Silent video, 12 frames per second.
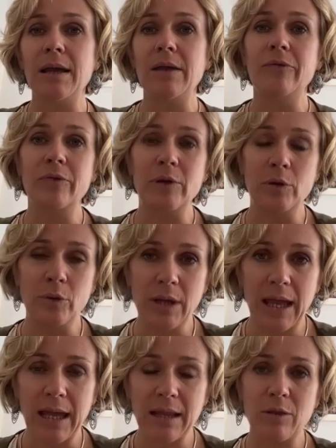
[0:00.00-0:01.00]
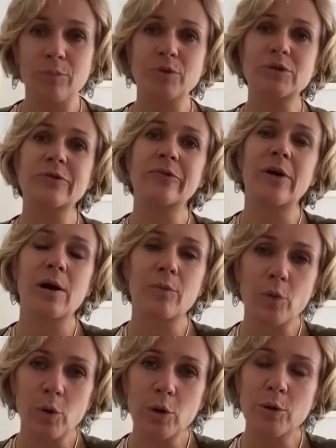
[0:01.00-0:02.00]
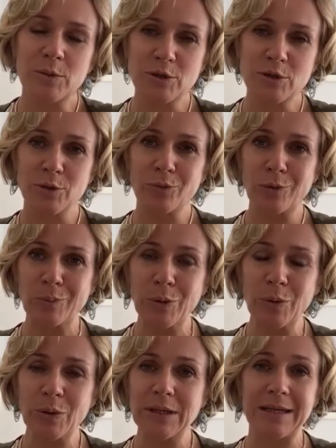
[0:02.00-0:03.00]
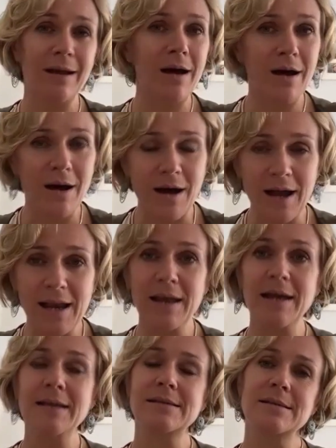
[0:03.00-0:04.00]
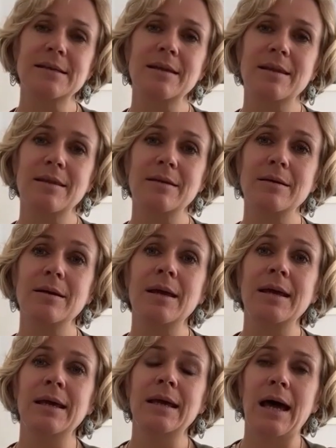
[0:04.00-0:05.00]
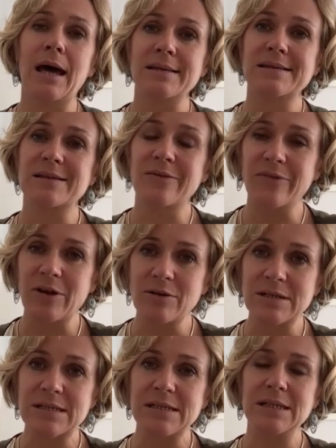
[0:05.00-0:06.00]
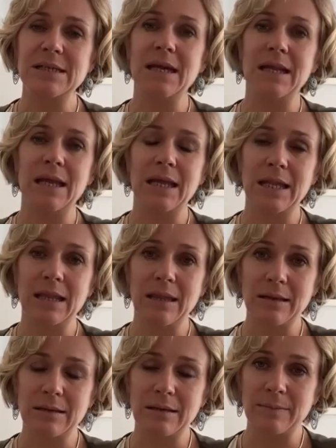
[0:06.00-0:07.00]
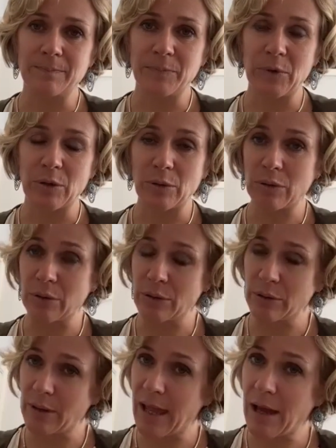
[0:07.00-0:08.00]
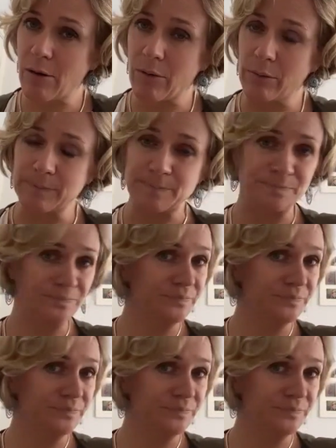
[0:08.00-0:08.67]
If we look at the Bushfire Royal Commission report, it highlights that the severity and how